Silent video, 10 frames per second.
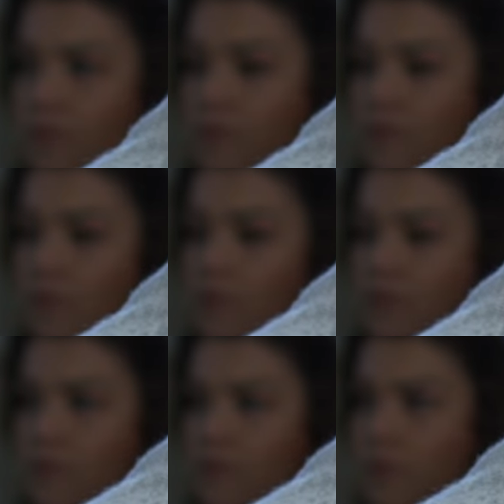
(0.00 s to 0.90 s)

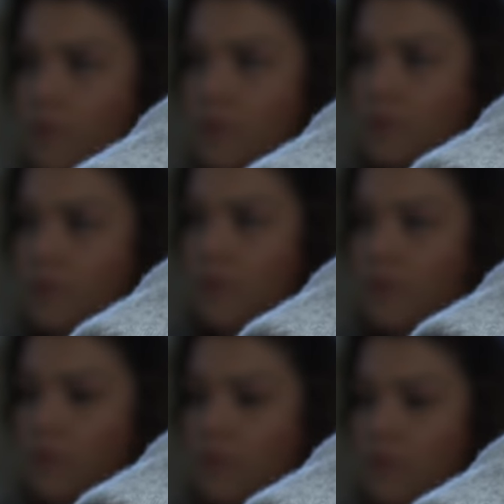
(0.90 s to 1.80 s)

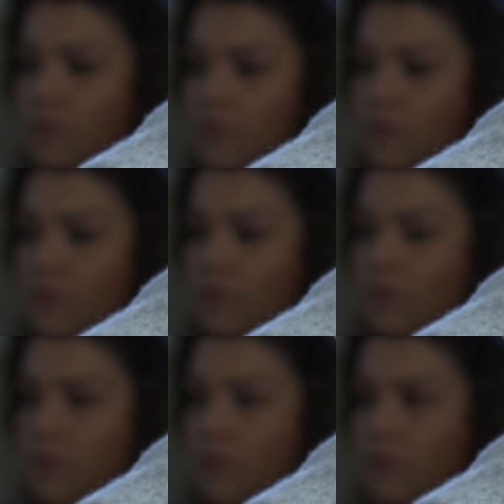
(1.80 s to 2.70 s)

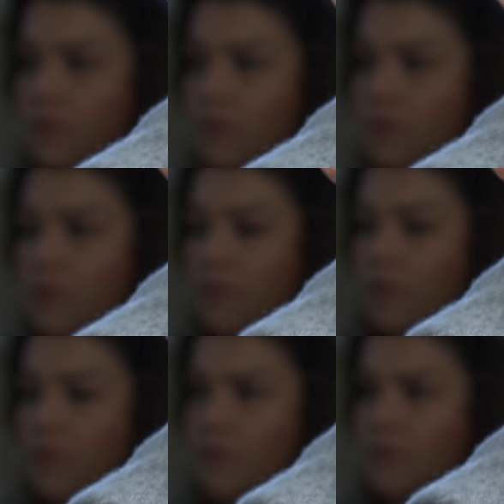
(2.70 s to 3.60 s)

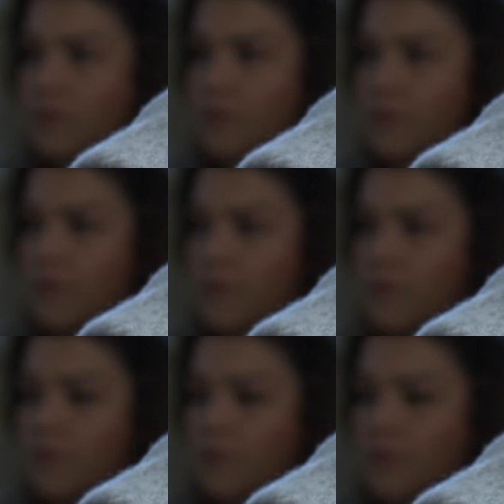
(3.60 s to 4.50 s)

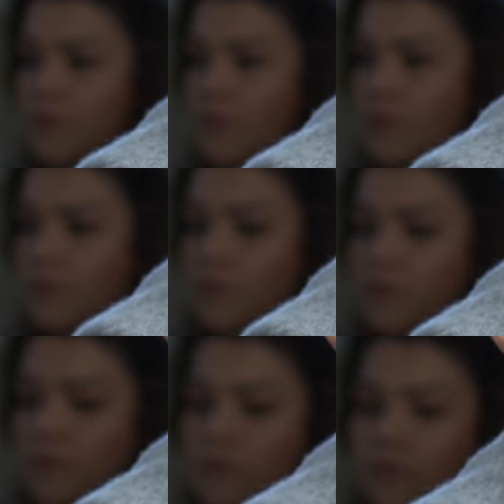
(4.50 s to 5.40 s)

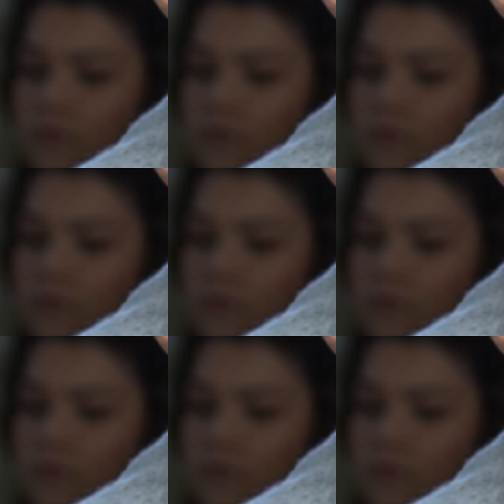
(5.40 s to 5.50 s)
(silent)